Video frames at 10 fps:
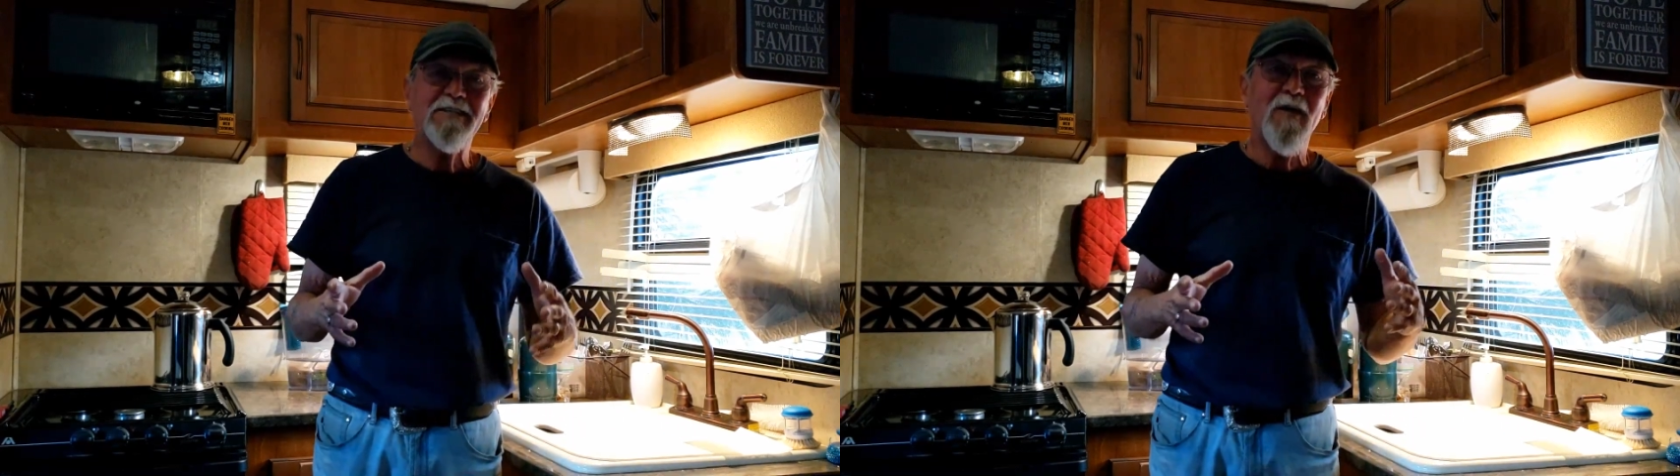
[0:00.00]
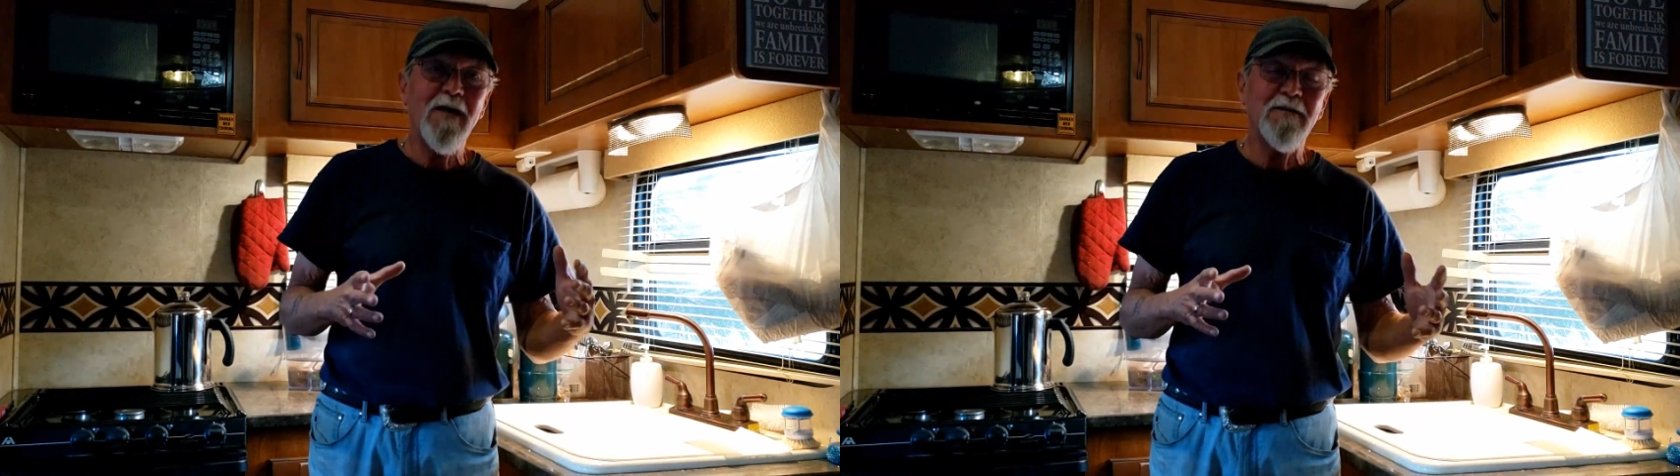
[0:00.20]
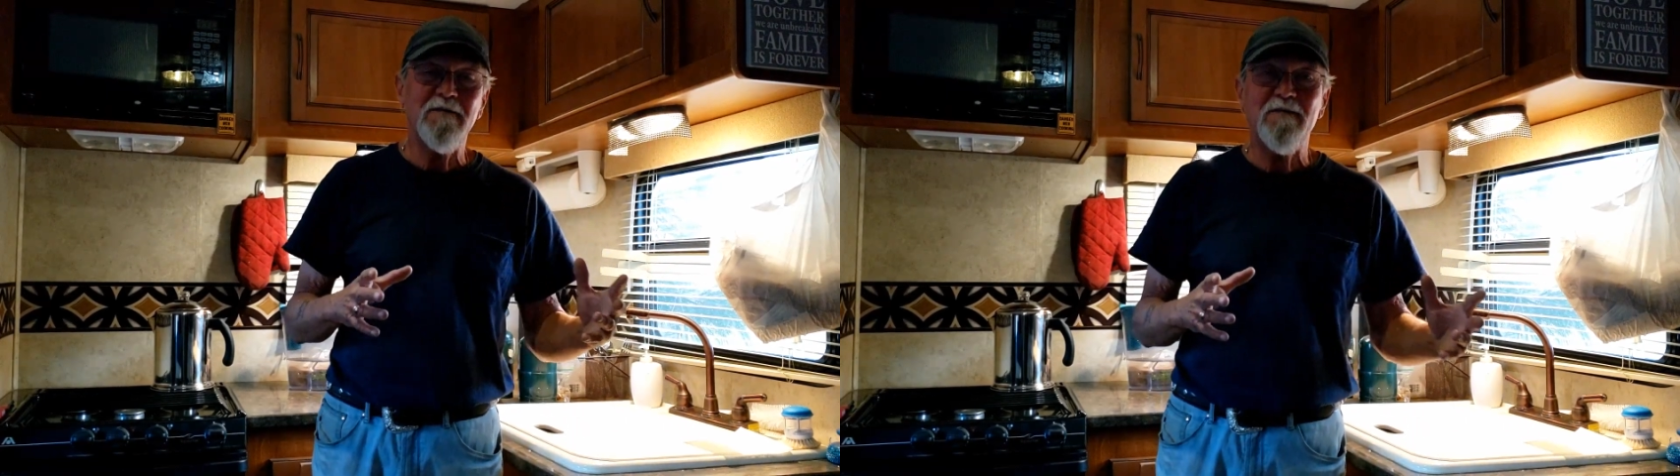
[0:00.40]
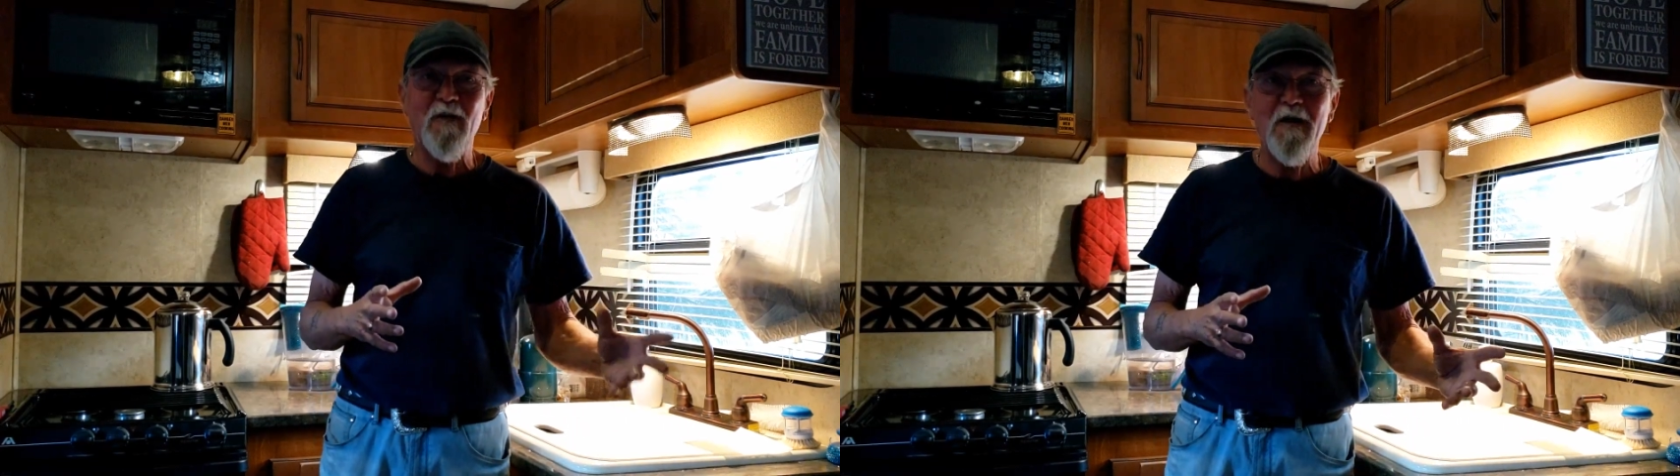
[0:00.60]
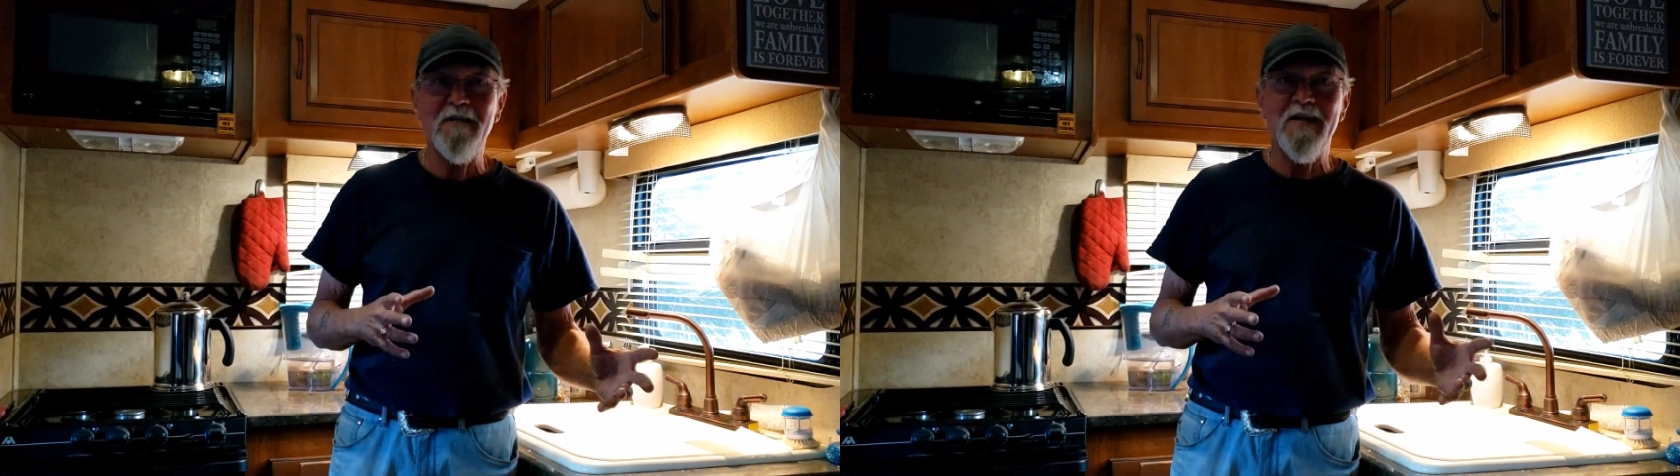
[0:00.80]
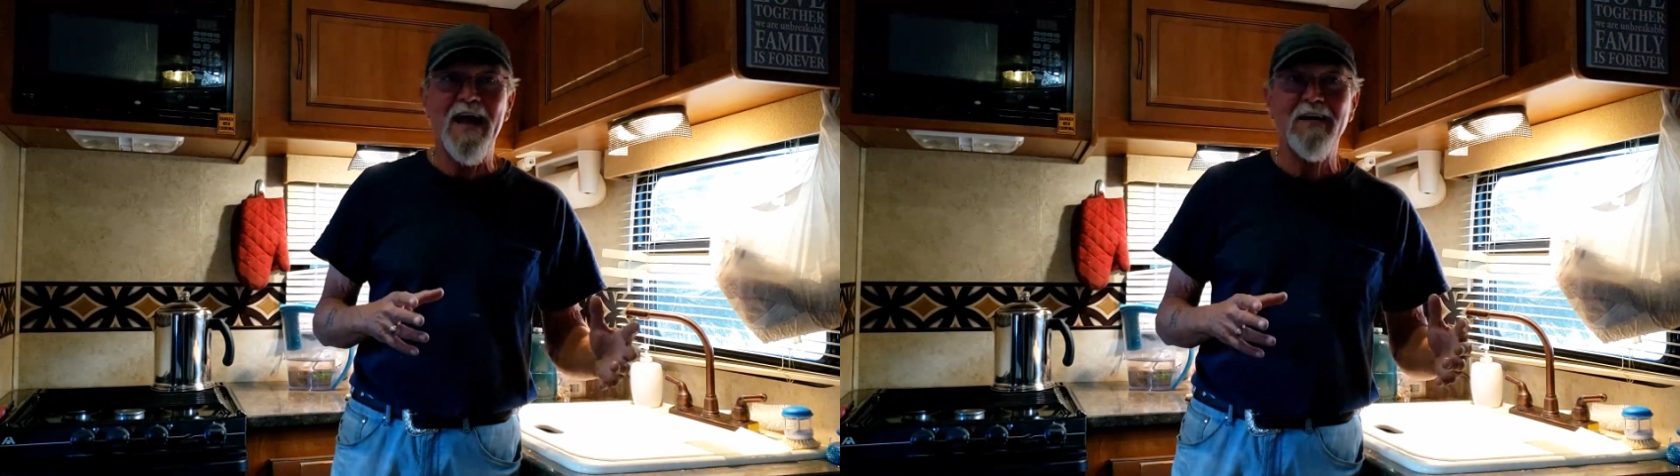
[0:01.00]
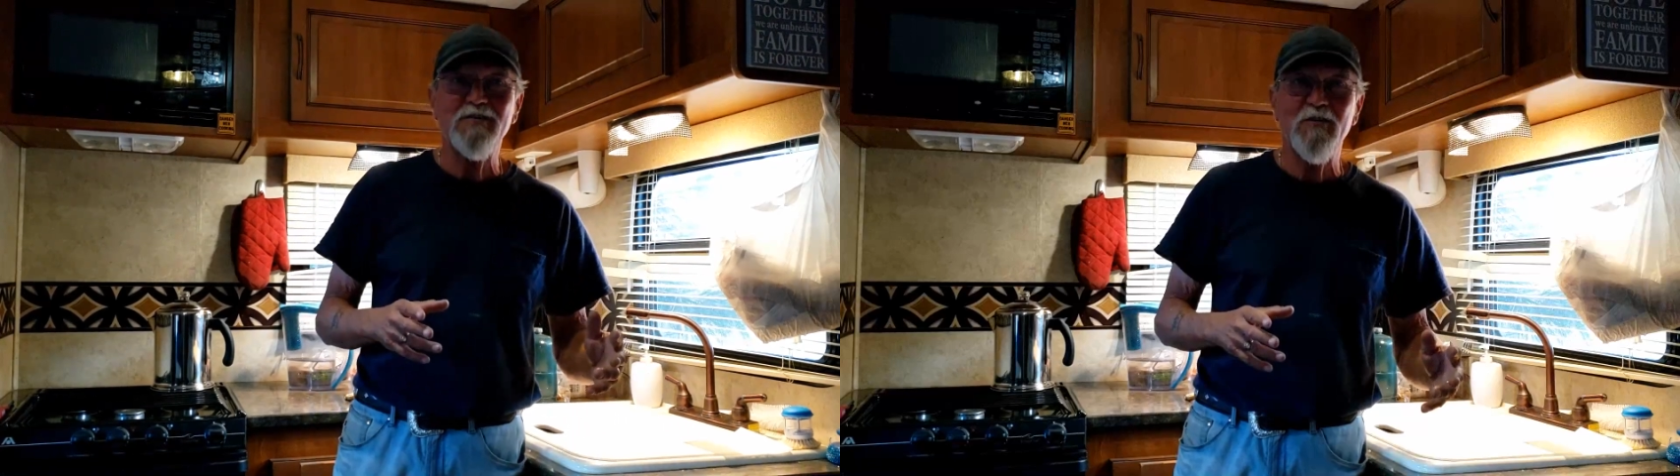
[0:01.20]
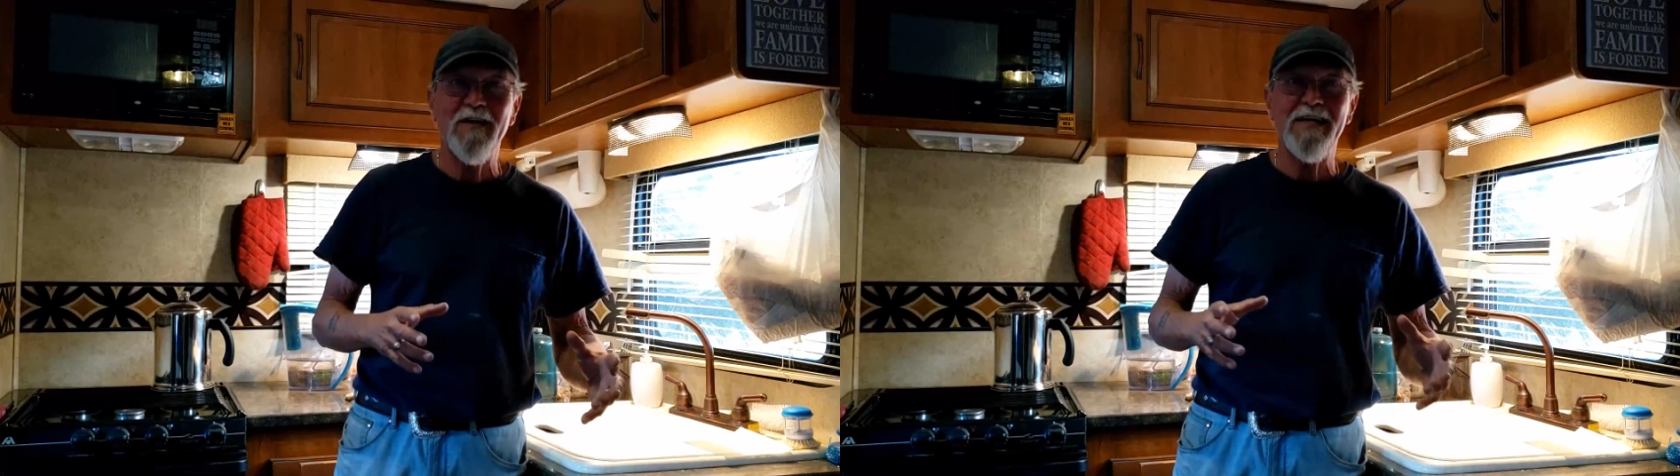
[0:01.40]
kind of fun,
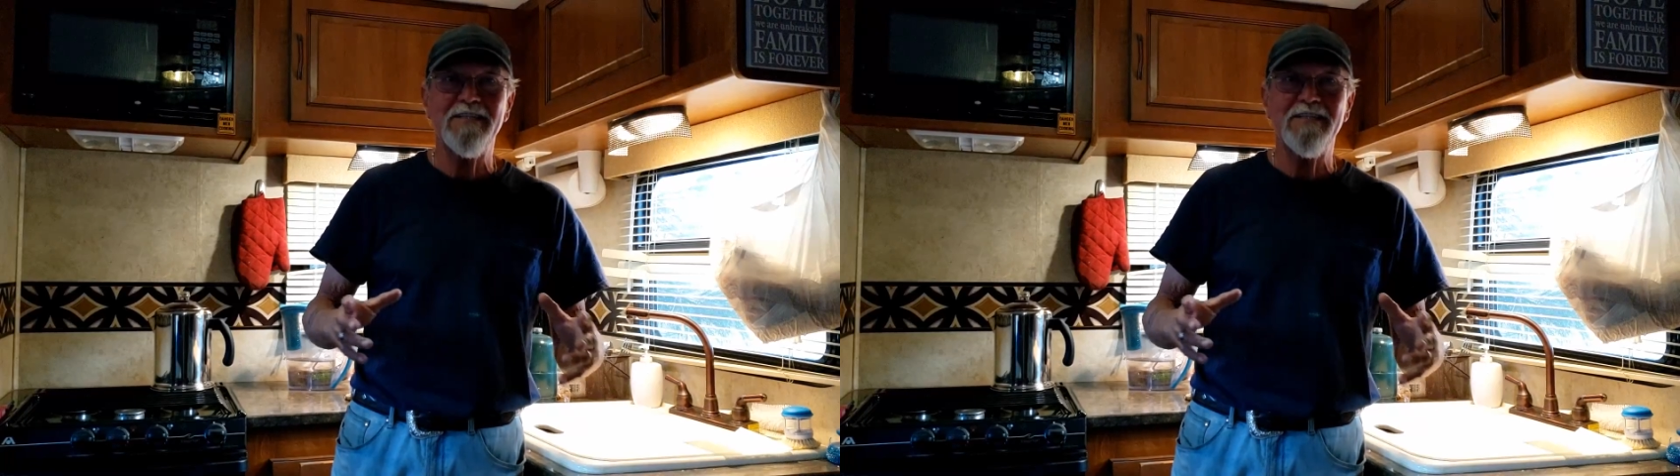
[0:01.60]
actually.